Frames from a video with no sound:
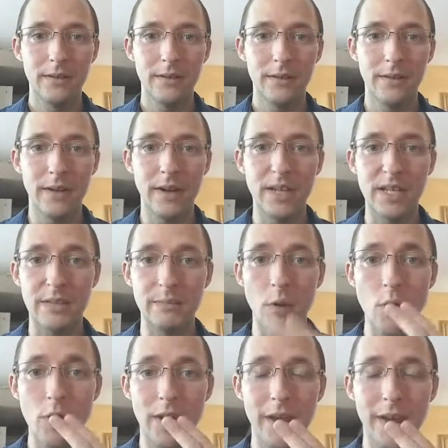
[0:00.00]
right?
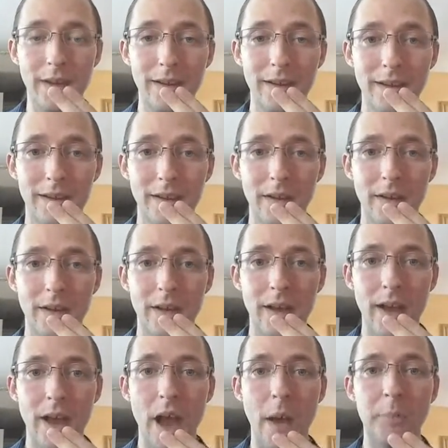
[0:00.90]
Smoking
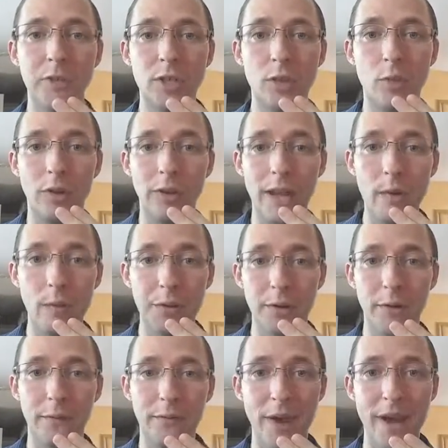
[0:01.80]
helps you relate with
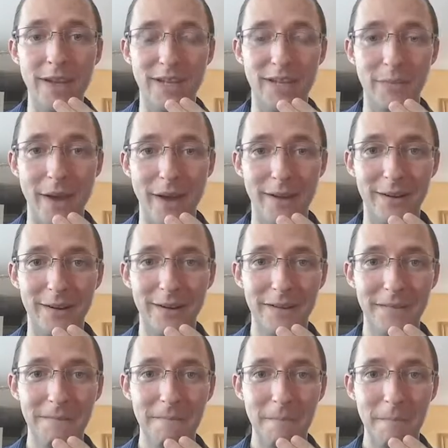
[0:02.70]
your friends better,
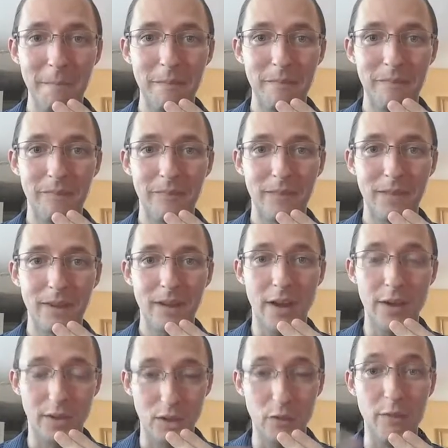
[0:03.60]

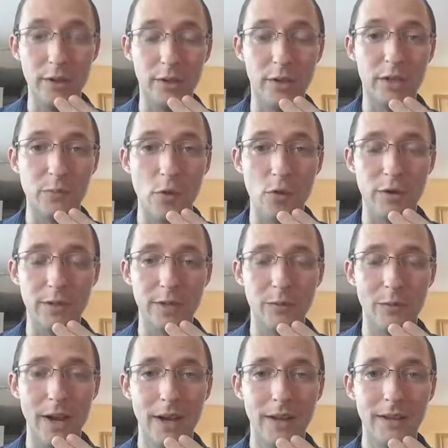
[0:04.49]
assuming they're smokers as
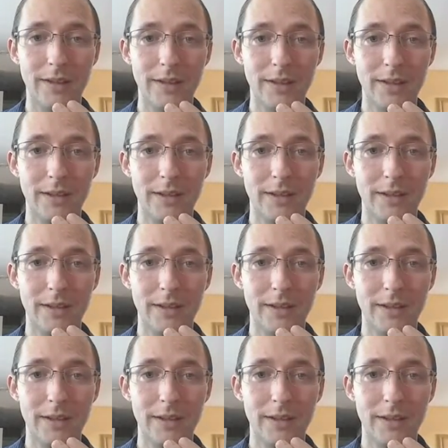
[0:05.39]
well.